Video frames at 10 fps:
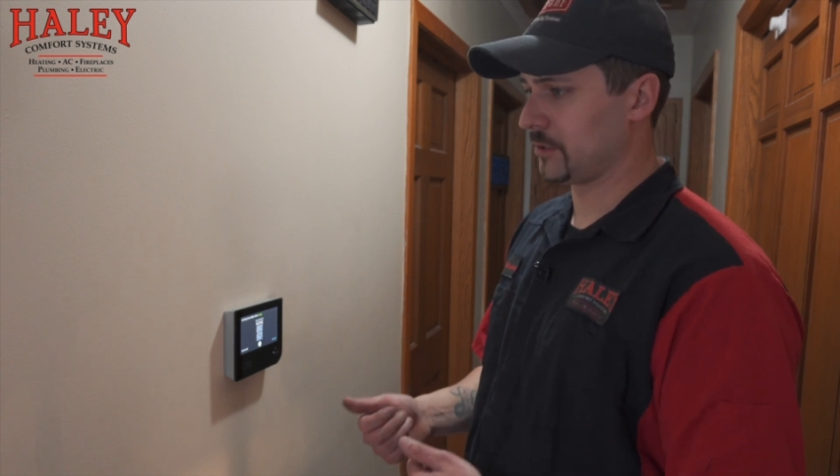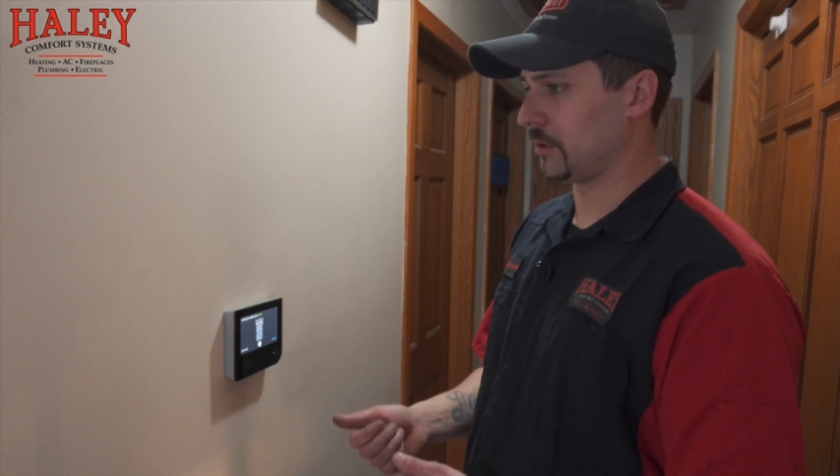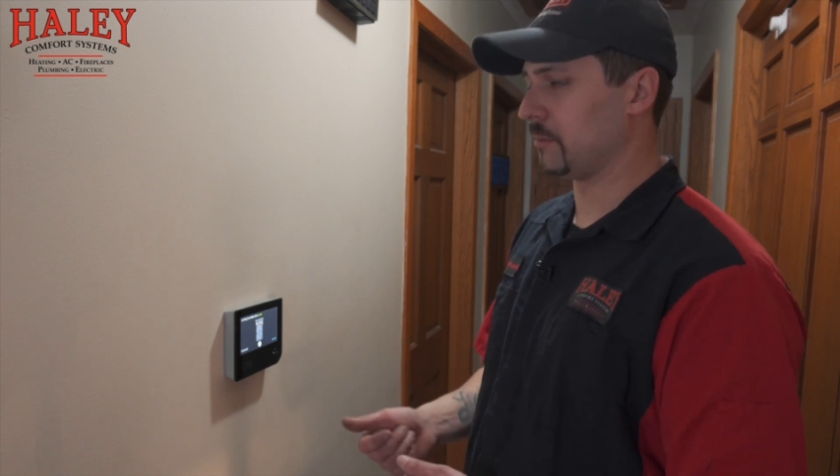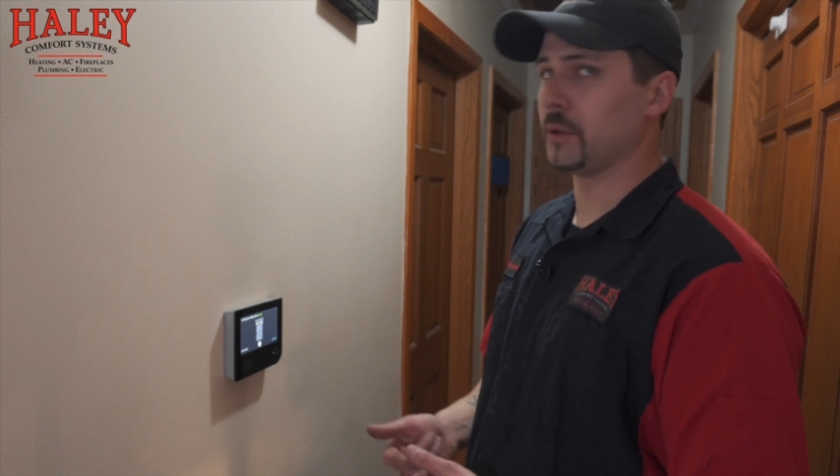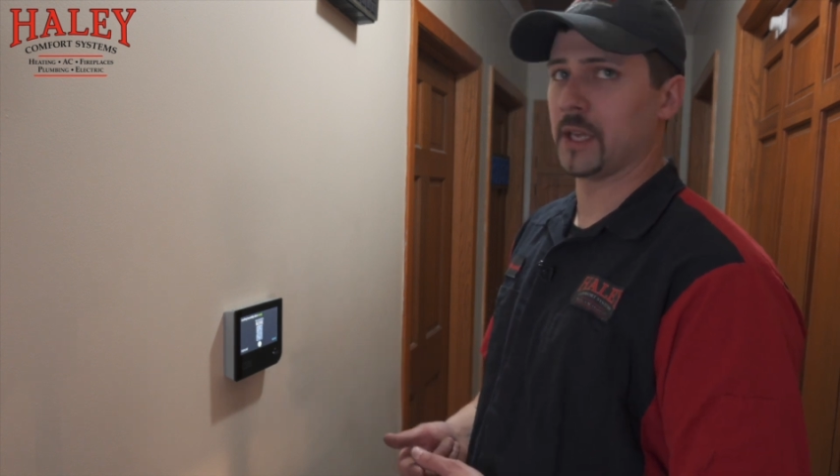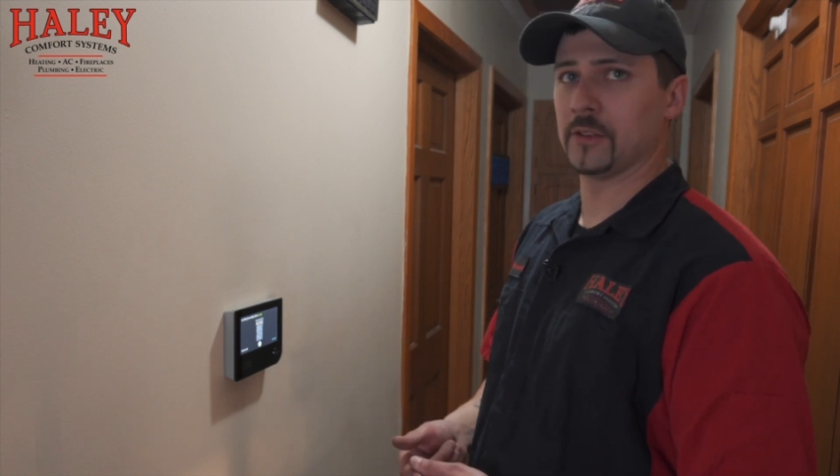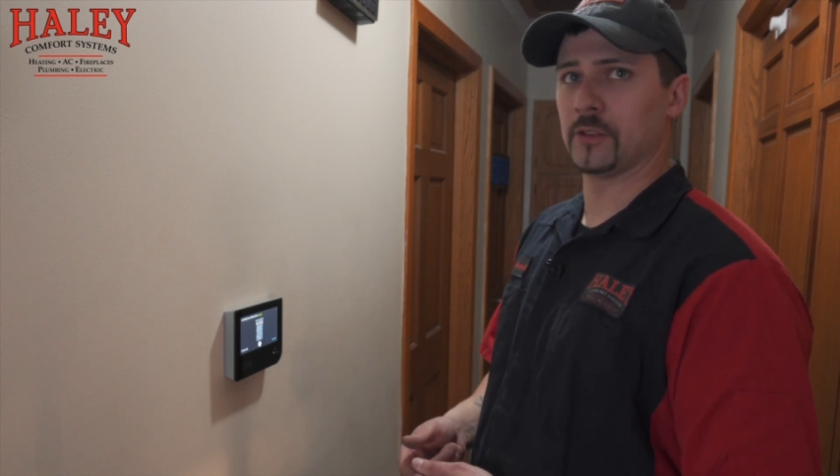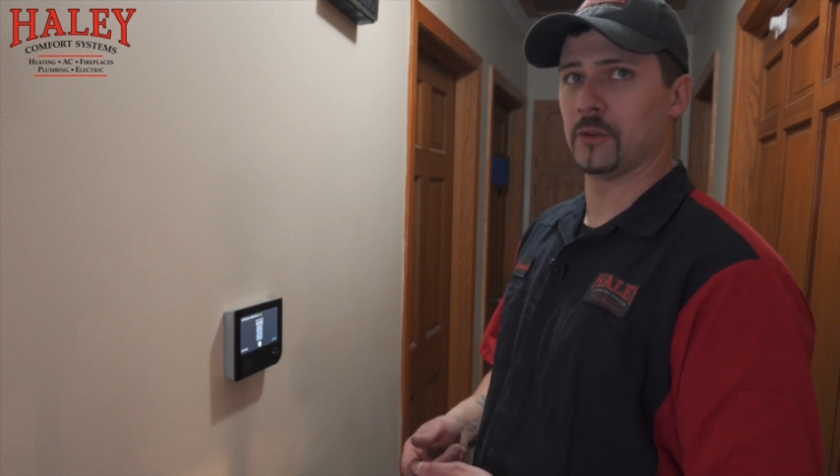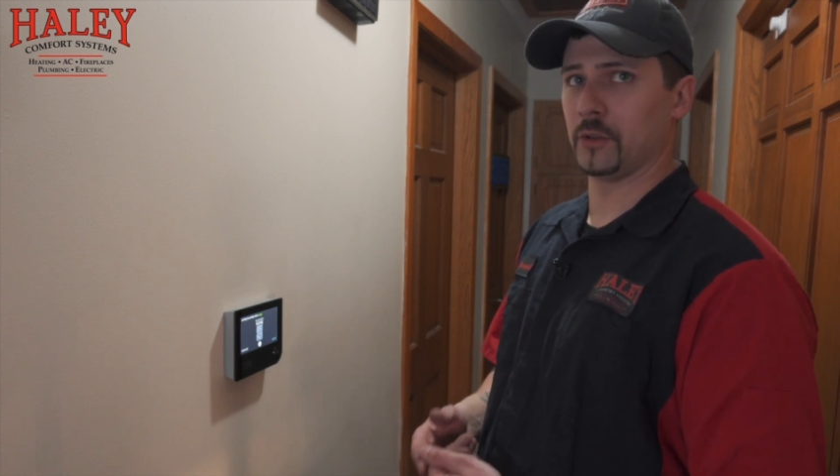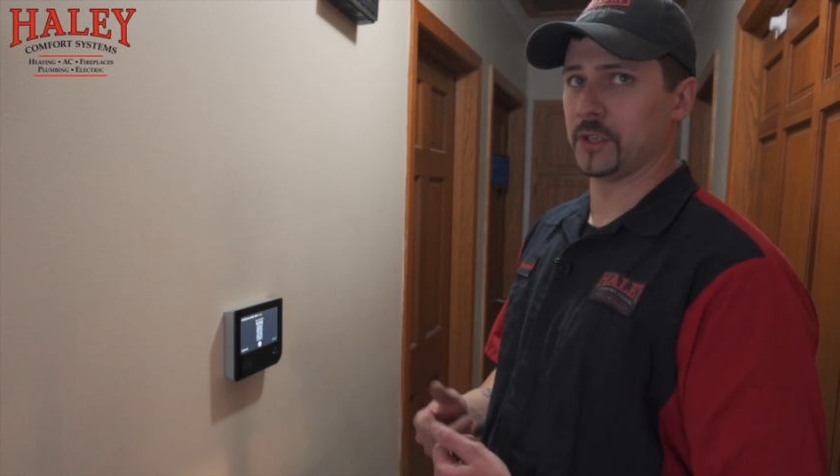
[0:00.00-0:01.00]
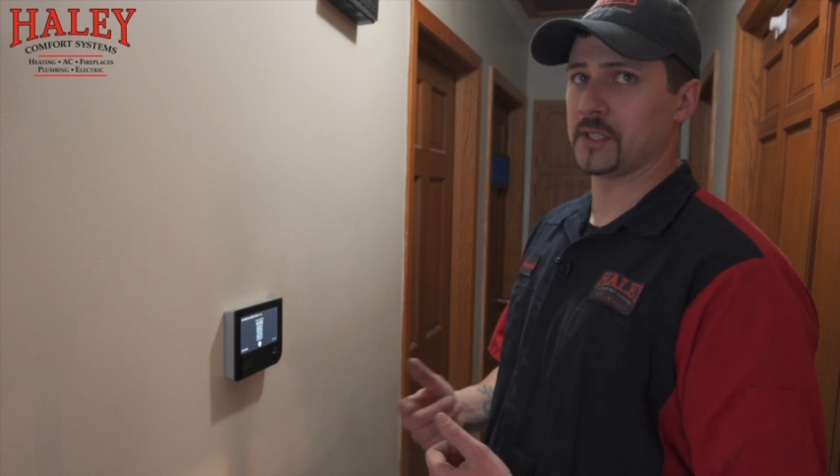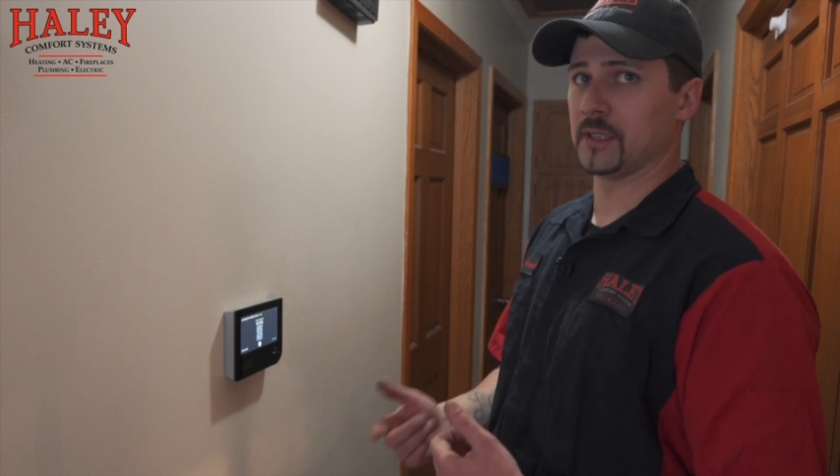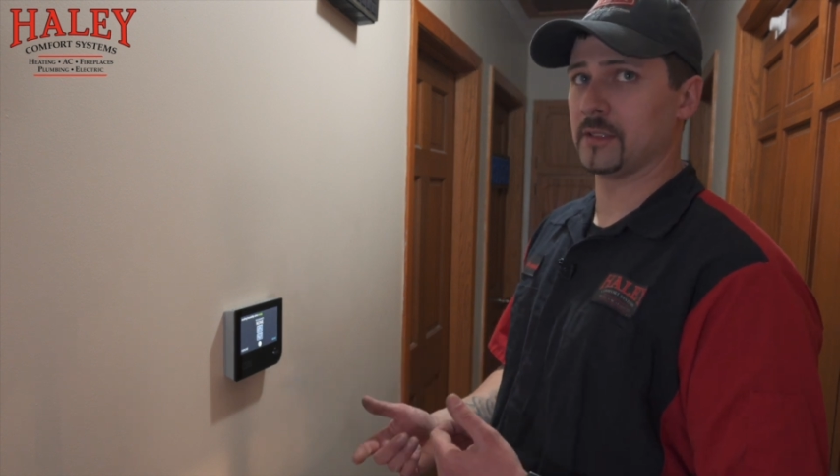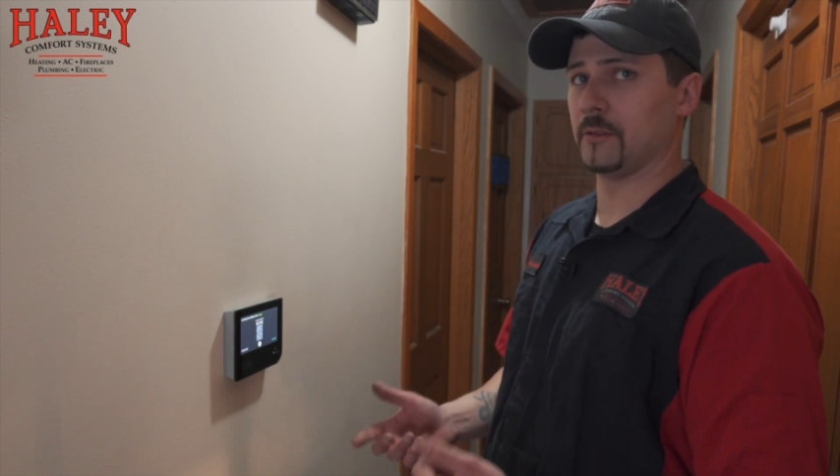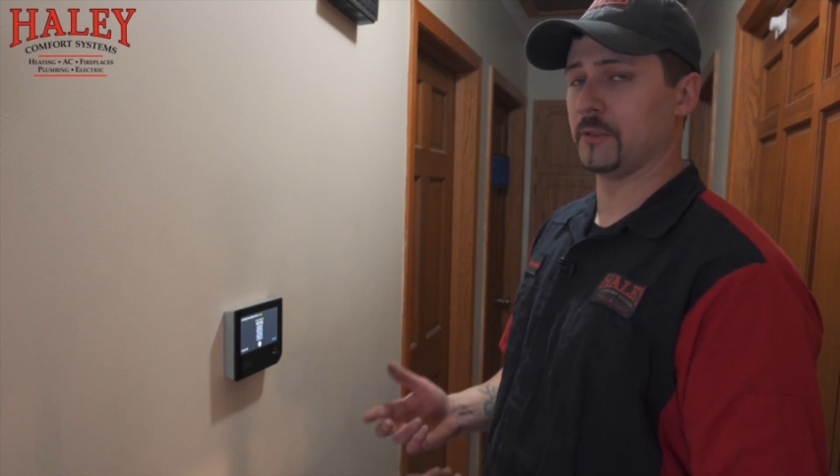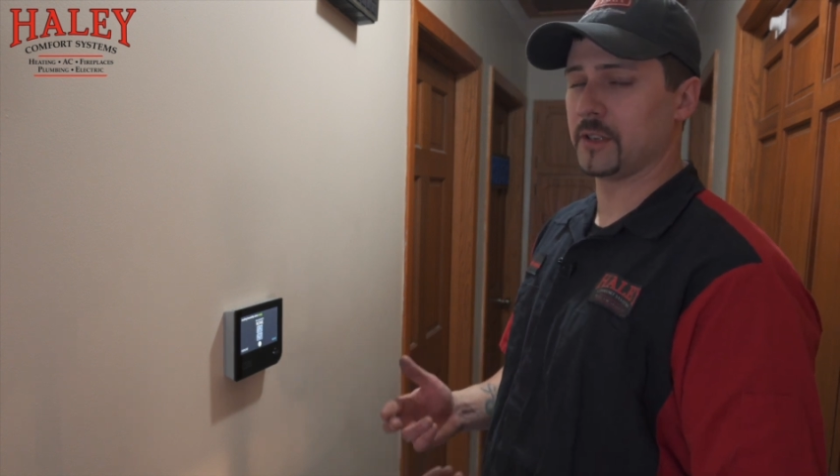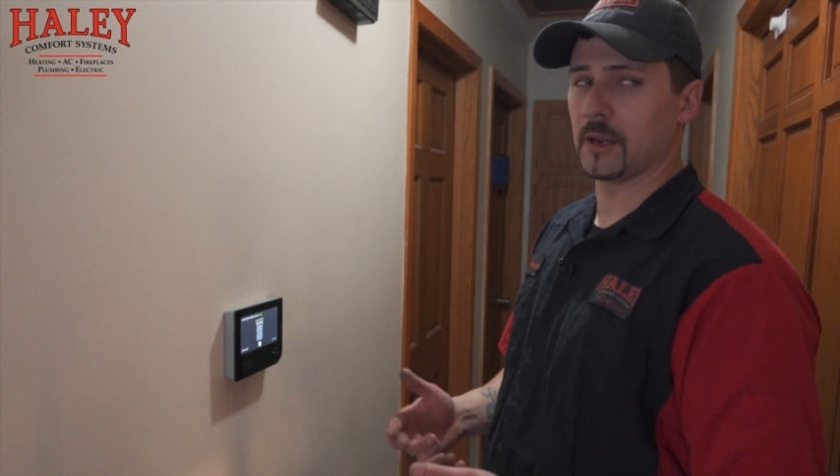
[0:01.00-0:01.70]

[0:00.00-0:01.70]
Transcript: certain plants are really sensitive to